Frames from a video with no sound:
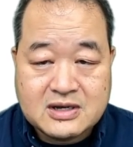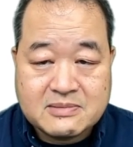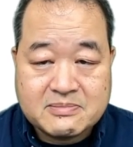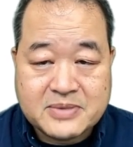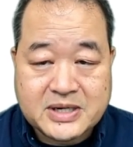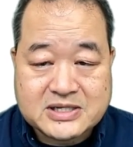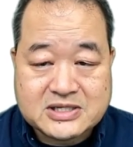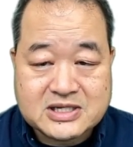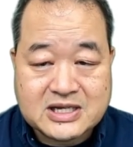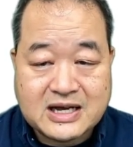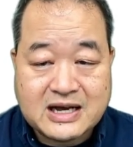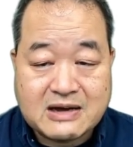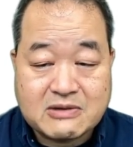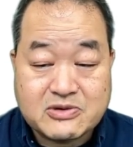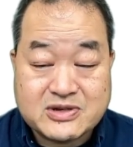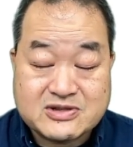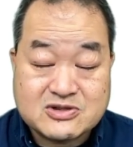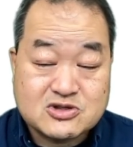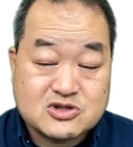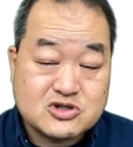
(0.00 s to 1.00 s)
But
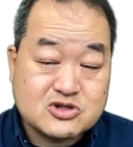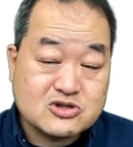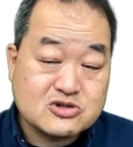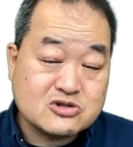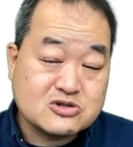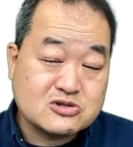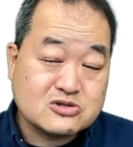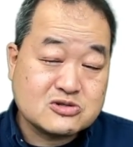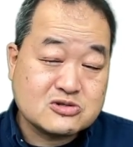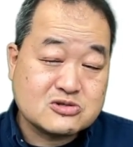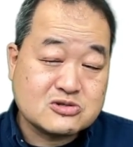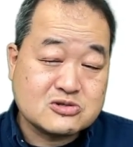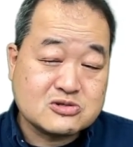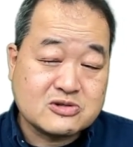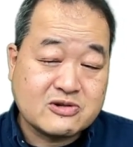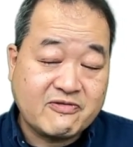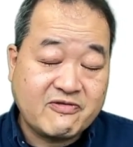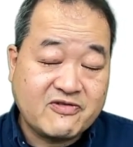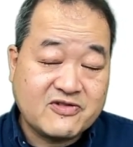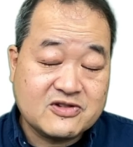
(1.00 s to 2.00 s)
we
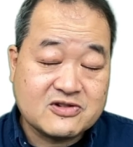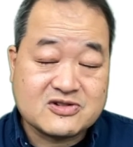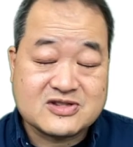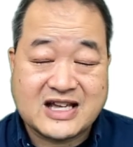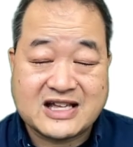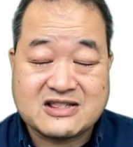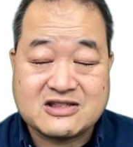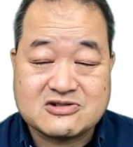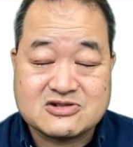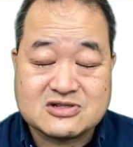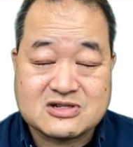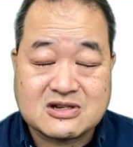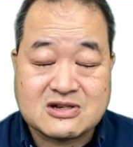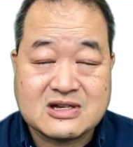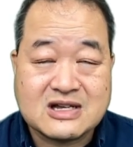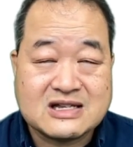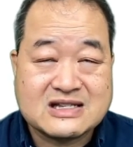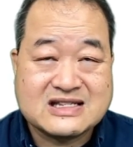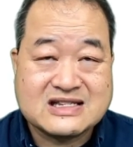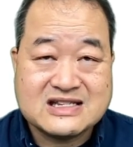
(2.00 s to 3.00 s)
do feel that there's
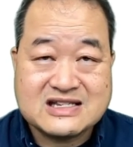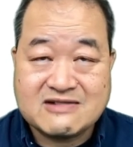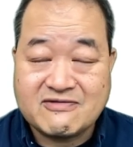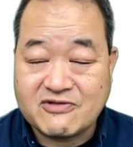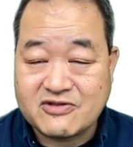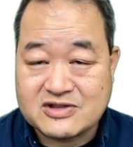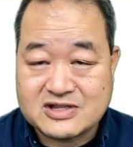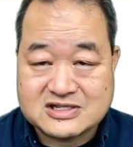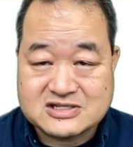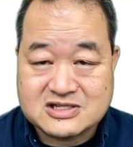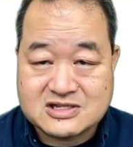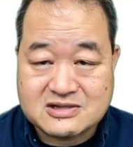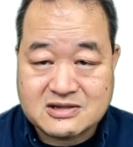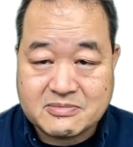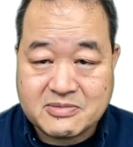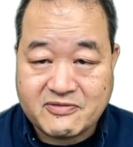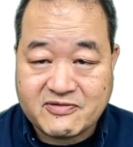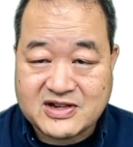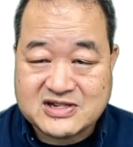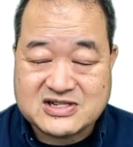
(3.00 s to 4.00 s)
a need for this in the
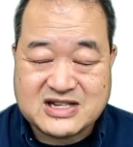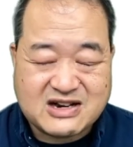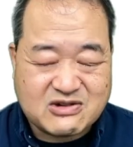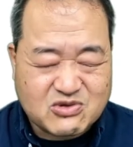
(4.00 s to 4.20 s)
profession,